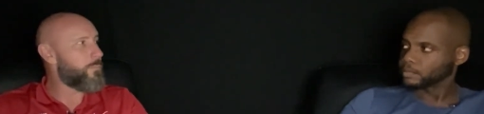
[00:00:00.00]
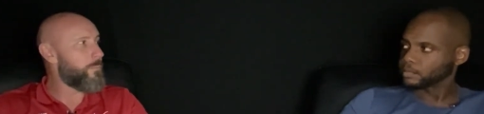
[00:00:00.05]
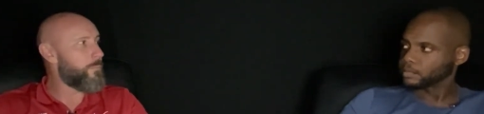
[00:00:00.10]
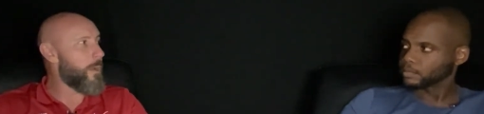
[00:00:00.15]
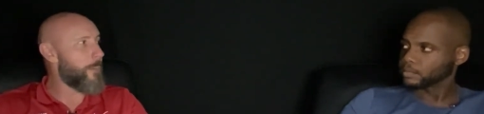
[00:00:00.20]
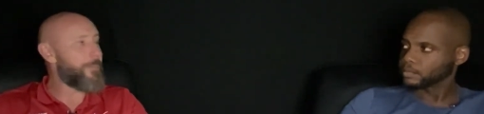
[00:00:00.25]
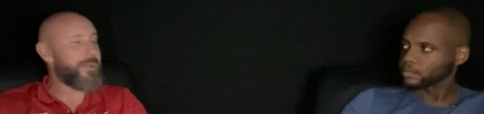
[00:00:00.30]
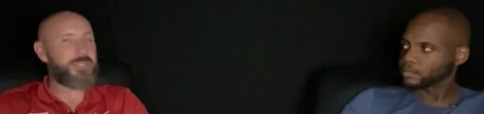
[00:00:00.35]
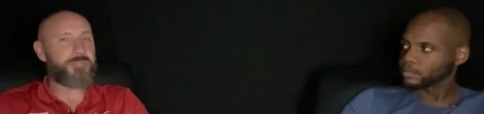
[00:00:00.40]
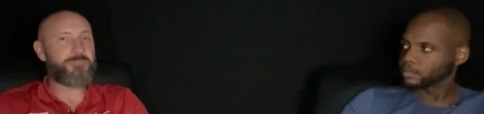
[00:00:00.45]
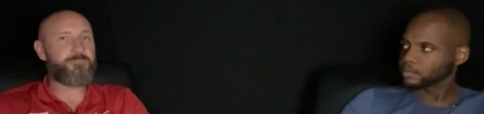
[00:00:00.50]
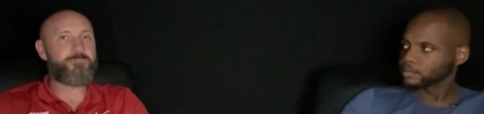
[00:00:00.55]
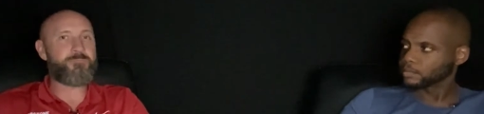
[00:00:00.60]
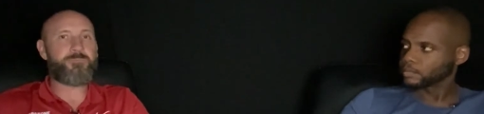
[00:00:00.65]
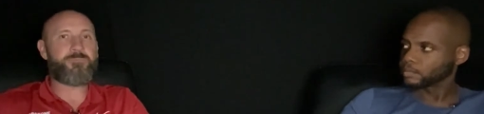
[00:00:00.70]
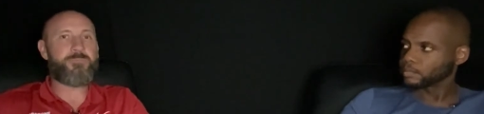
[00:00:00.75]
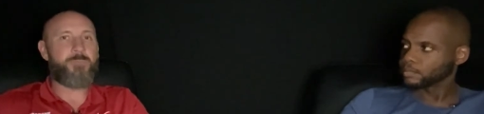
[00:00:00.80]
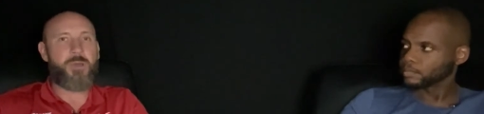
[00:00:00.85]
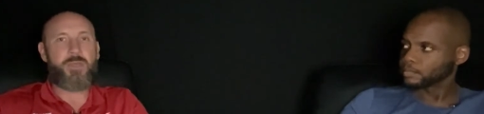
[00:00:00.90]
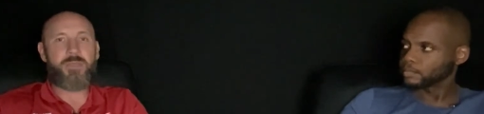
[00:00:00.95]
Speaker 1: about as
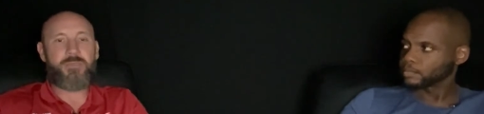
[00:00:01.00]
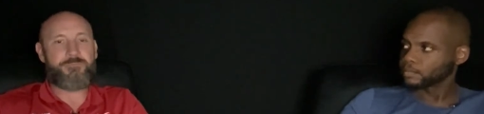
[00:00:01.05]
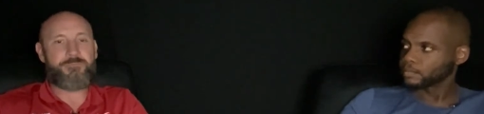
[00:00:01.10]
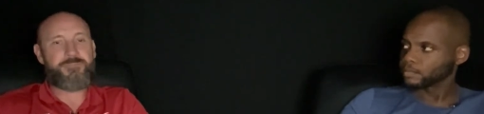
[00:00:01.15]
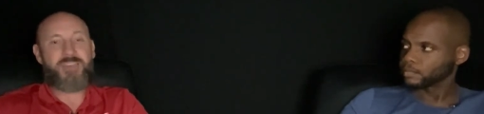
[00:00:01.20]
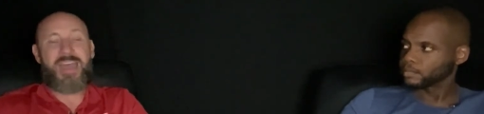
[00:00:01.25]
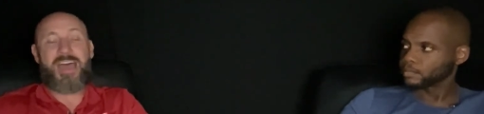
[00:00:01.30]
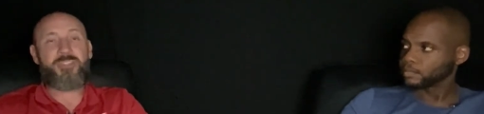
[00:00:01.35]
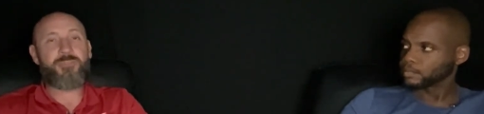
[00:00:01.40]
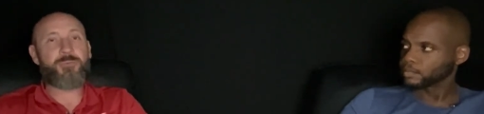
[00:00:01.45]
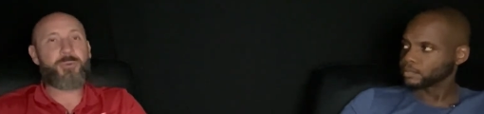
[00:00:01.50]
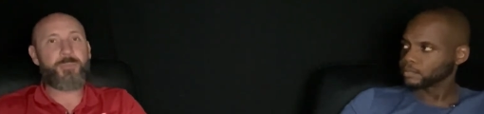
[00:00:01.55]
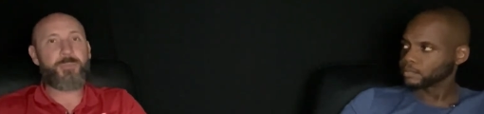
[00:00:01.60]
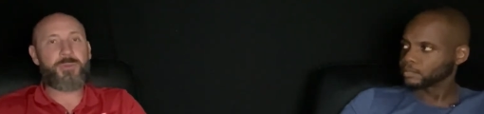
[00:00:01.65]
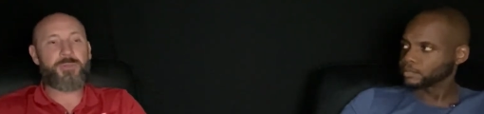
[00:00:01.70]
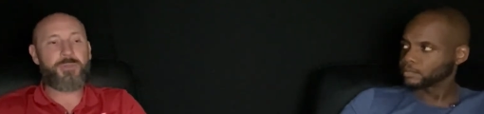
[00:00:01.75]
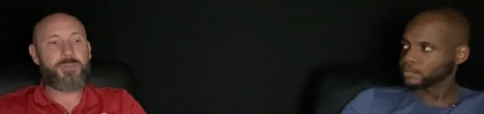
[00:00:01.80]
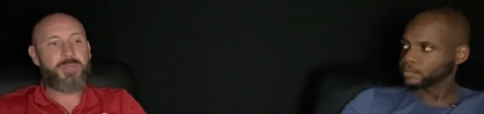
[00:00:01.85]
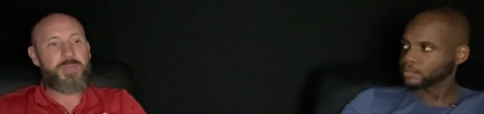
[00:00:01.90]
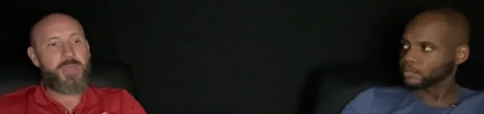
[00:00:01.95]

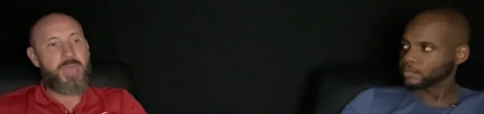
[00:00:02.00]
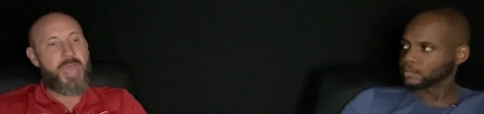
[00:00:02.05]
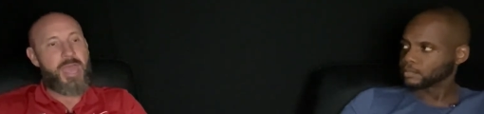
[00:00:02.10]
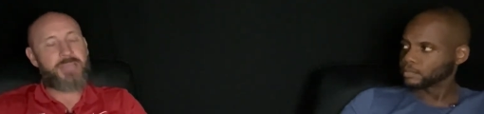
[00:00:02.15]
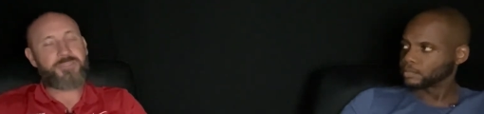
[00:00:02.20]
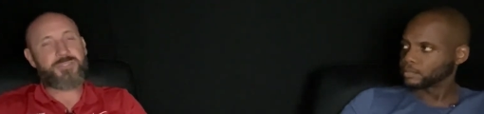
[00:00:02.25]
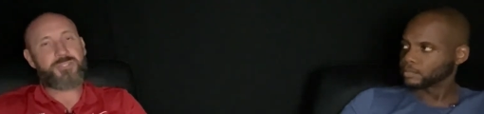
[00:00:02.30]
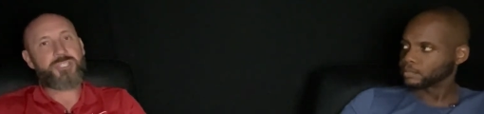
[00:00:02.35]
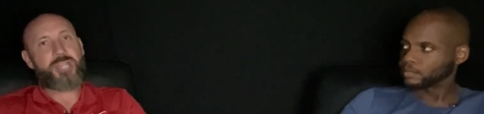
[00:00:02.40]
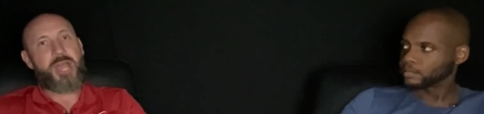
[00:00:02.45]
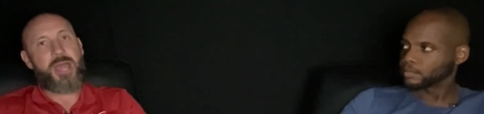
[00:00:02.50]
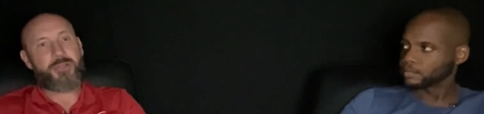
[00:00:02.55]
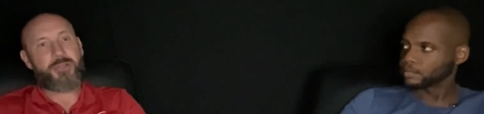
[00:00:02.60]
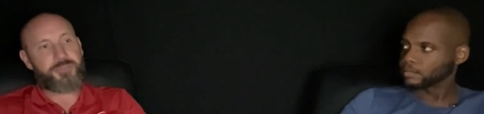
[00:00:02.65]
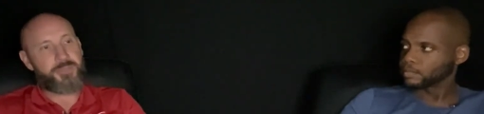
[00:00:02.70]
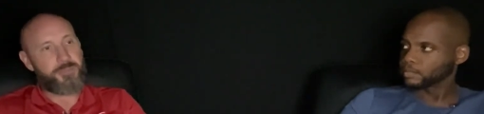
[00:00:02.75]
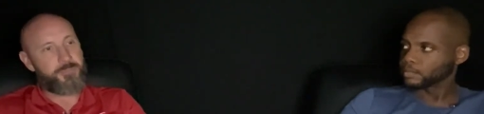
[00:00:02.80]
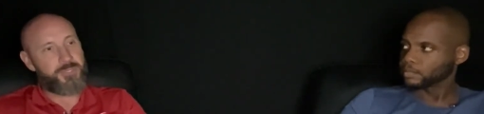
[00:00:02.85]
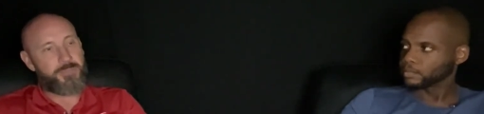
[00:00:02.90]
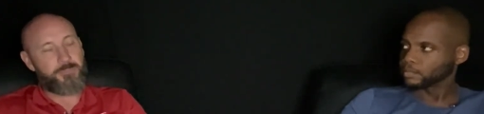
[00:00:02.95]
fathomable as a
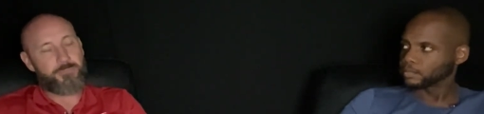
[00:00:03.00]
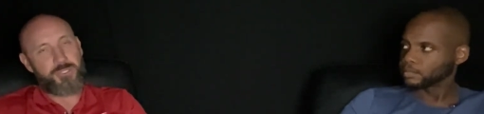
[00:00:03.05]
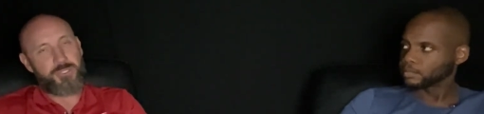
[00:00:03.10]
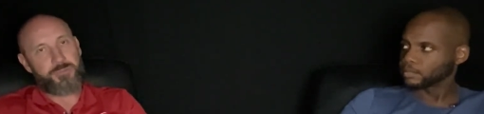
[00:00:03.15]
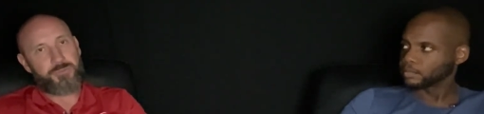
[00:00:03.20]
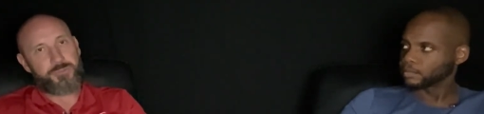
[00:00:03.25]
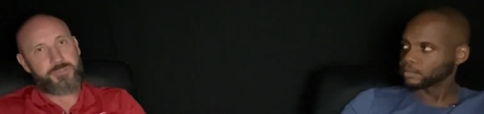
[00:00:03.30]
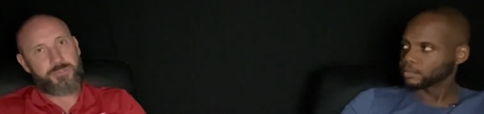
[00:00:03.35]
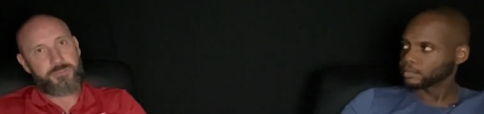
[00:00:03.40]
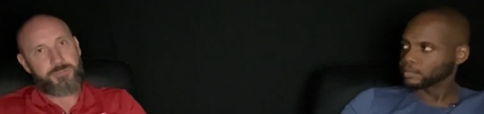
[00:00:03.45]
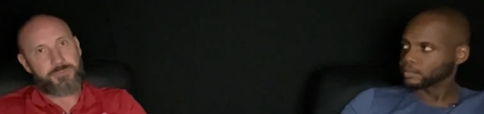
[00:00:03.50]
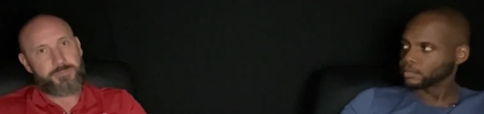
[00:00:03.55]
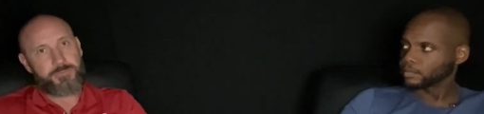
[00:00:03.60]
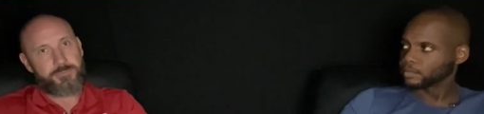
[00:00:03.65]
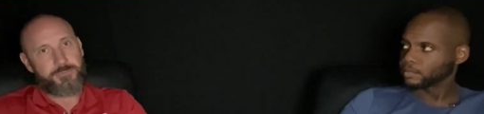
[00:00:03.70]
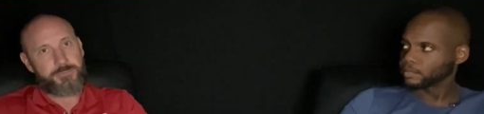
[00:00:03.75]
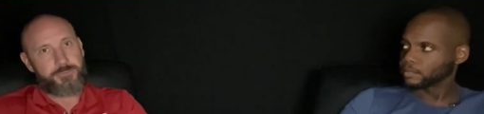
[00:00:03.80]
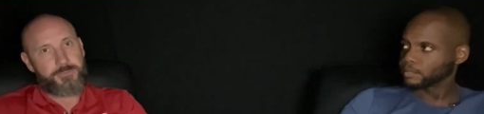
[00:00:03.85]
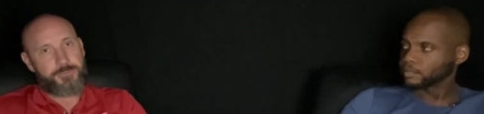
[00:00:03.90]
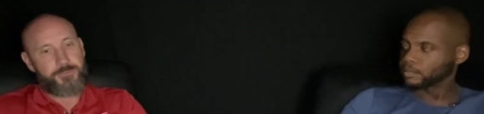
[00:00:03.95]
child can be abused,
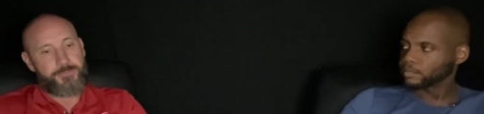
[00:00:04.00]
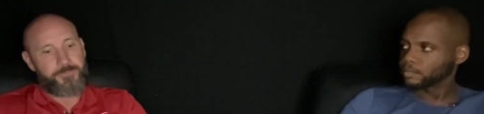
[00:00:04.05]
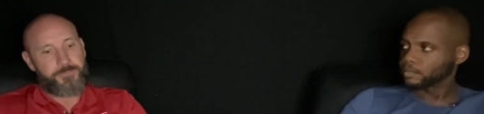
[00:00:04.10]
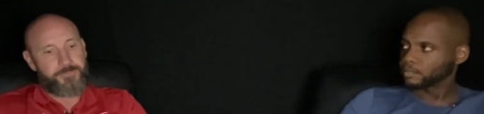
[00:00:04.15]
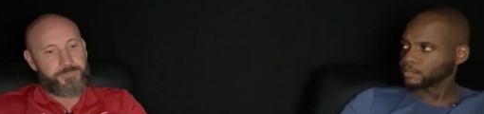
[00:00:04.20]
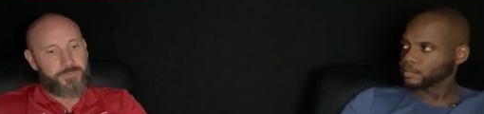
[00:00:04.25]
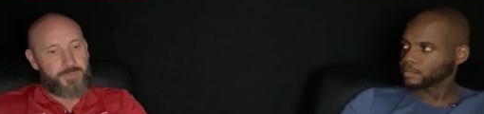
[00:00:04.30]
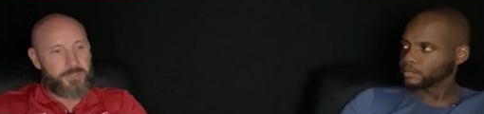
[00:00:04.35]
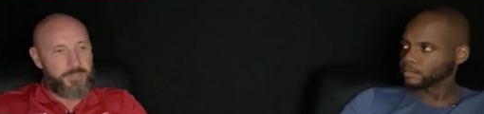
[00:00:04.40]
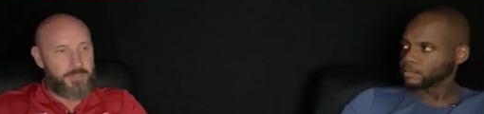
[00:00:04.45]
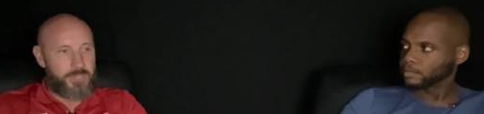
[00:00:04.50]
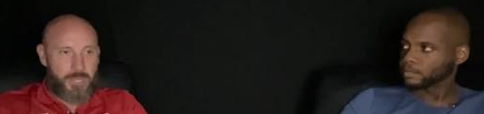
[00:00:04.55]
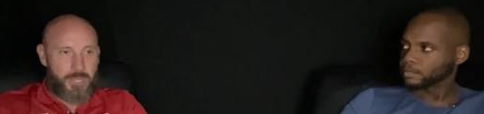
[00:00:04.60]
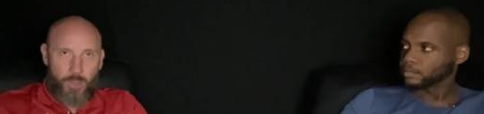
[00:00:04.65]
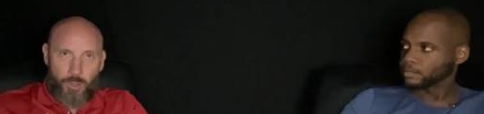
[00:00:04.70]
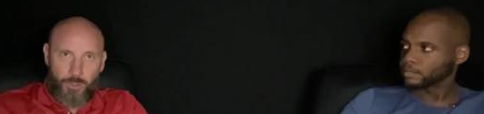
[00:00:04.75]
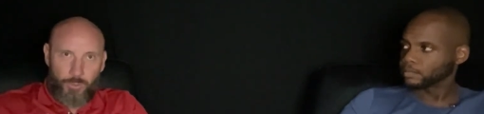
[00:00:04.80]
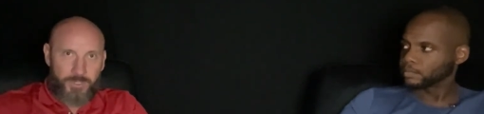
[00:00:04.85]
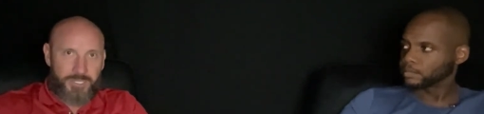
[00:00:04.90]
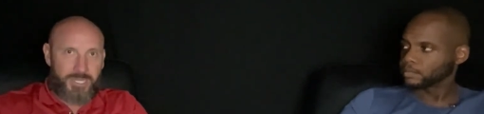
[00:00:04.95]
and
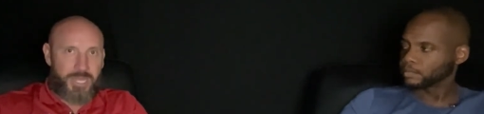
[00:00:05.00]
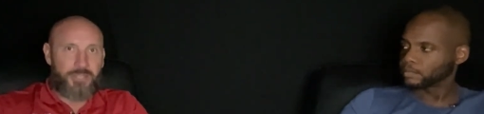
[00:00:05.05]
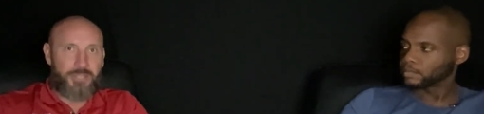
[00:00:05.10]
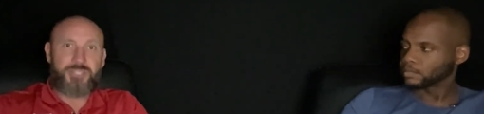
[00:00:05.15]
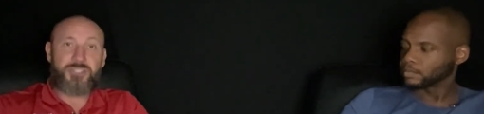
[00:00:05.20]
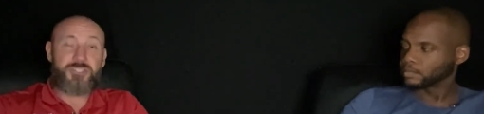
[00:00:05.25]
all the way down to